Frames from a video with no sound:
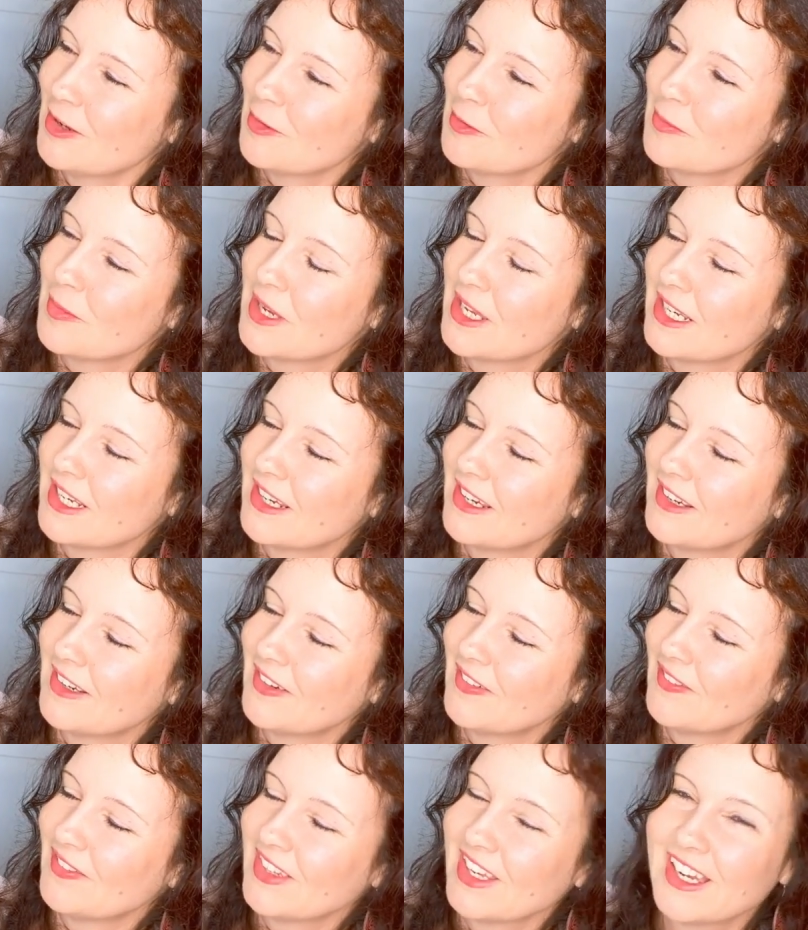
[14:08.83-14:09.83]
But
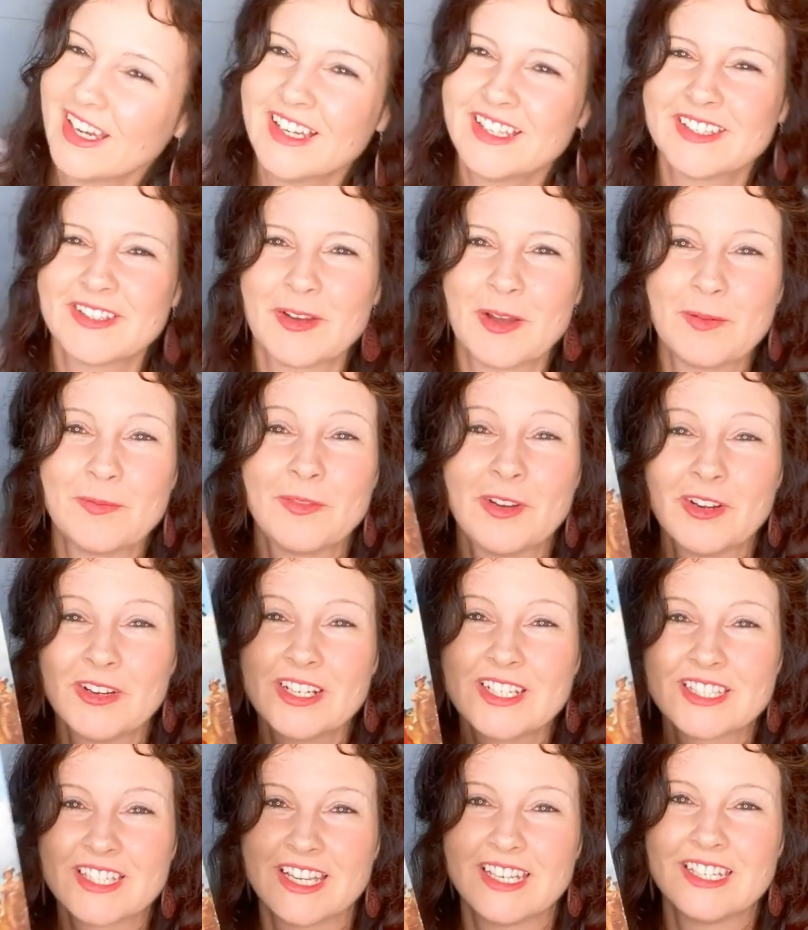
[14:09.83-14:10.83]
um, yeah, so I'm very
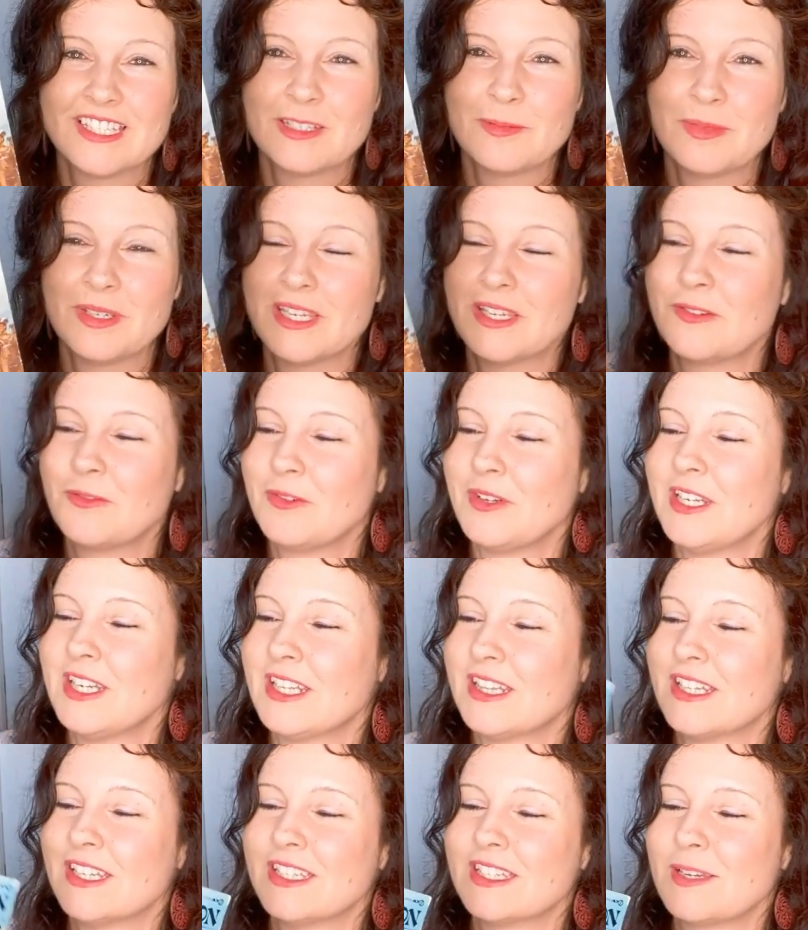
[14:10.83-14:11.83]
excited to begin
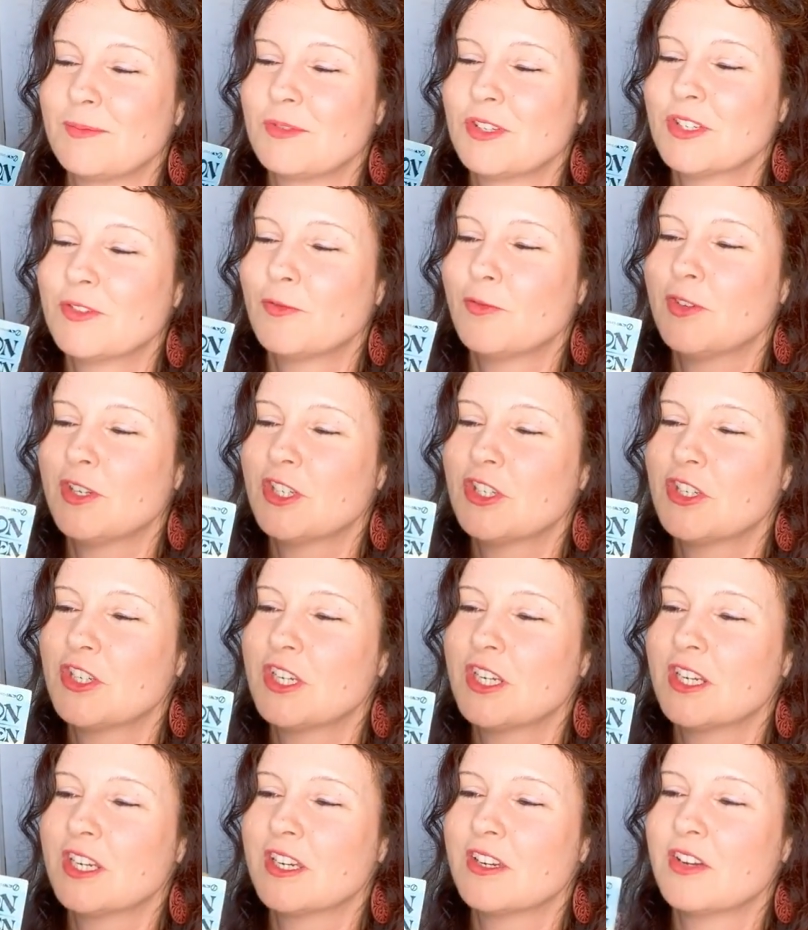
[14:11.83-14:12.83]
reading this. I'm just
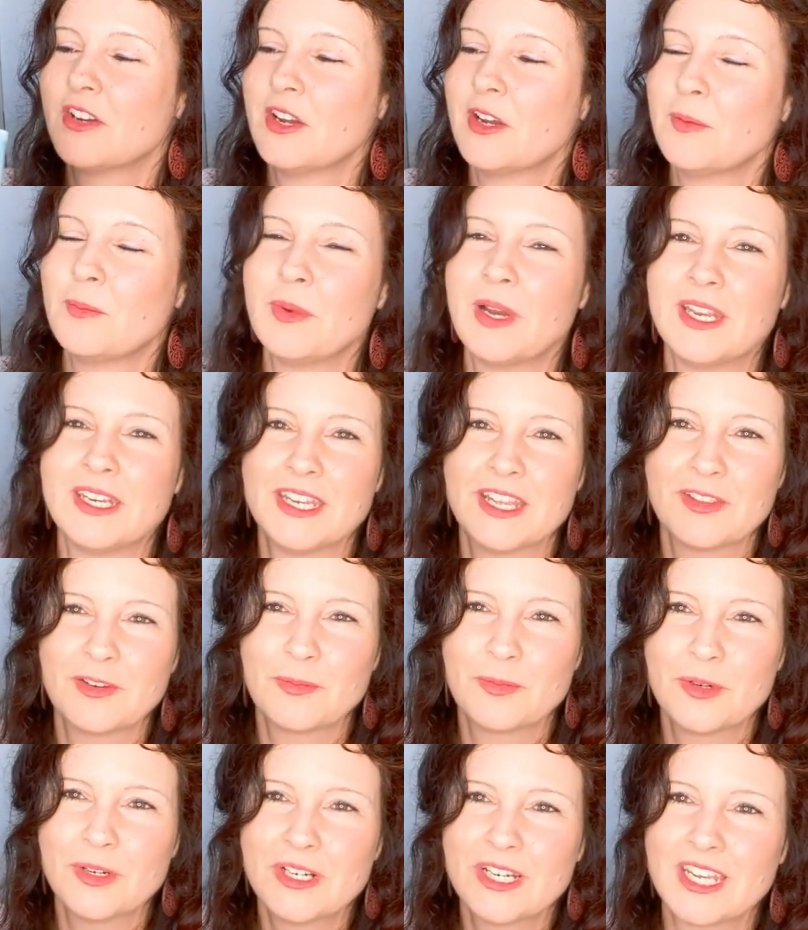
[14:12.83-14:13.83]
finishing um, another
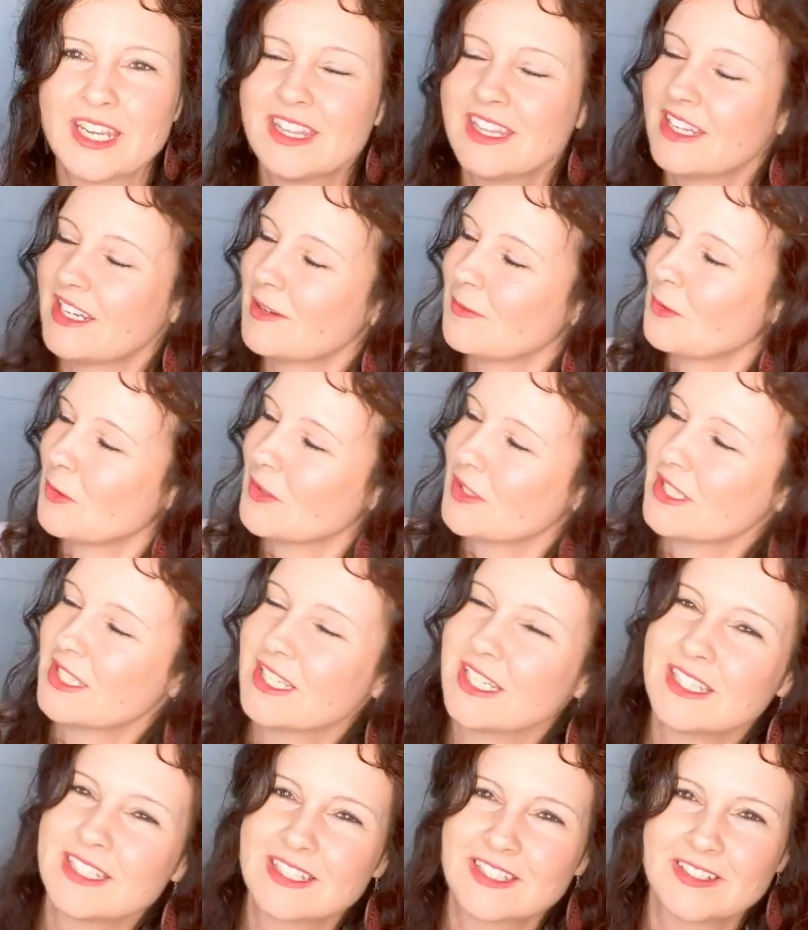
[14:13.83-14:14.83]
book and then I'm going to
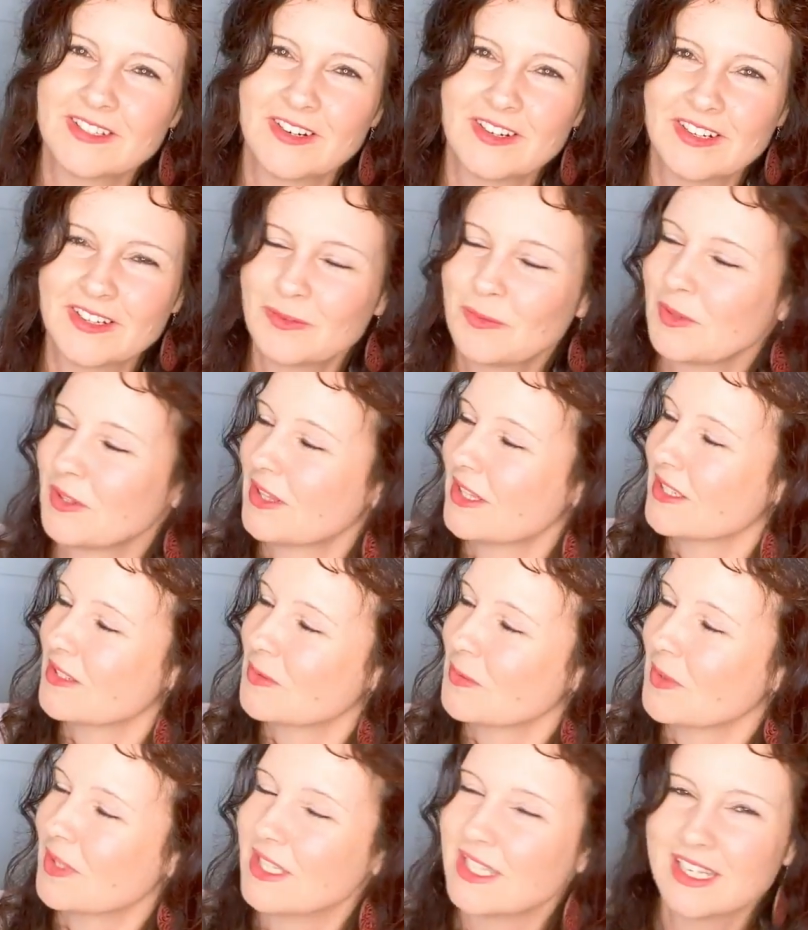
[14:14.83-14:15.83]
get started with
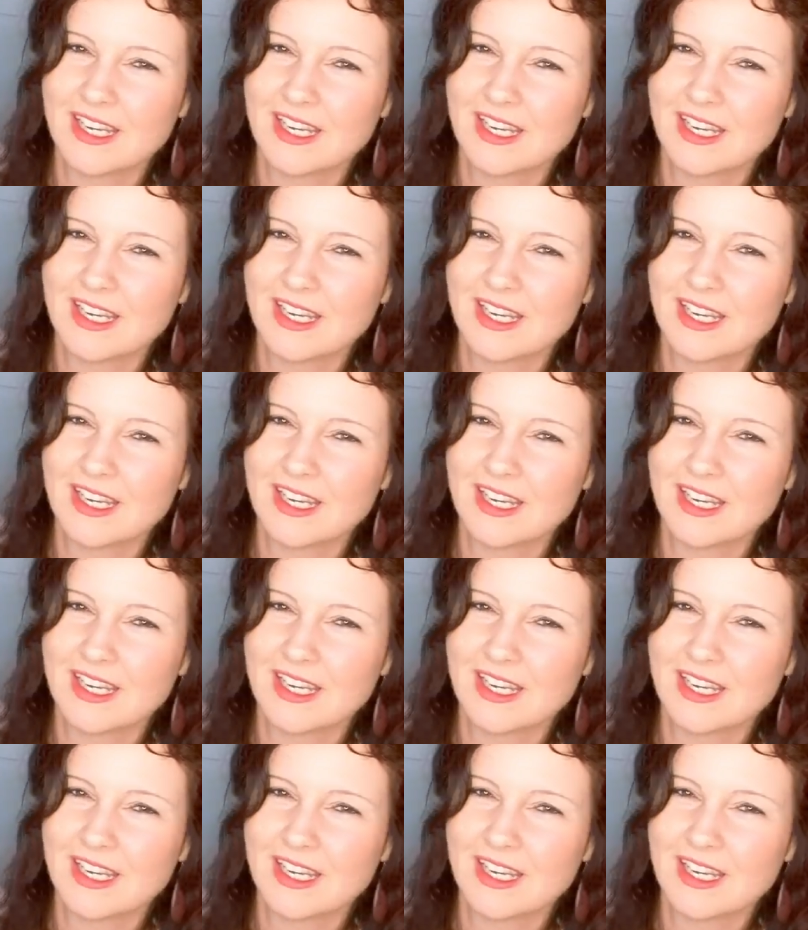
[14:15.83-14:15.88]
this one